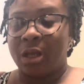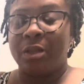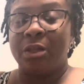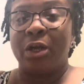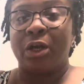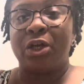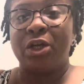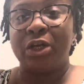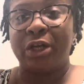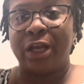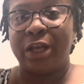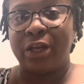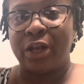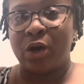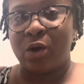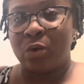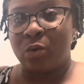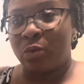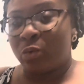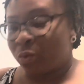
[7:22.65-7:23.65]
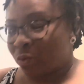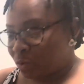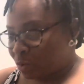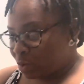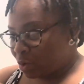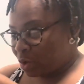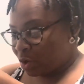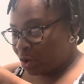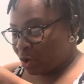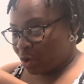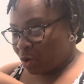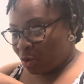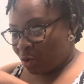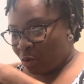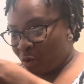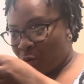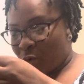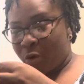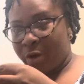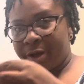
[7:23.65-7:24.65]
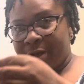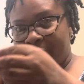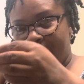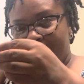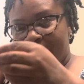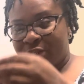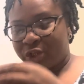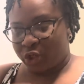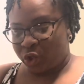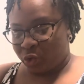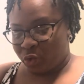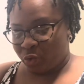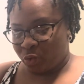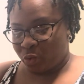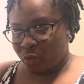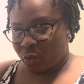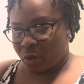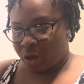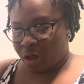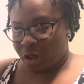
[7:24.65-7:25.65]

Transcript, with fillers: the cookie dough on to